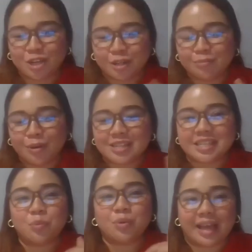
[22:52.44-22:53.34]
chat box
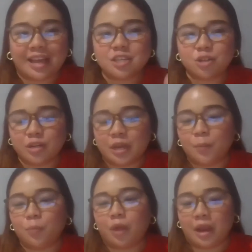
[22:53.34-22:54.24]
and we'll answer
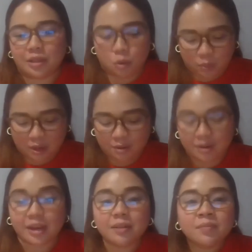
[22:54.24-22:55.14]
them right away,
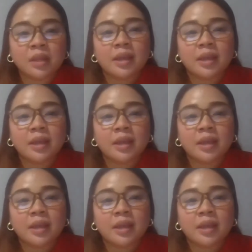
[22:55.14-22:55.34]
right?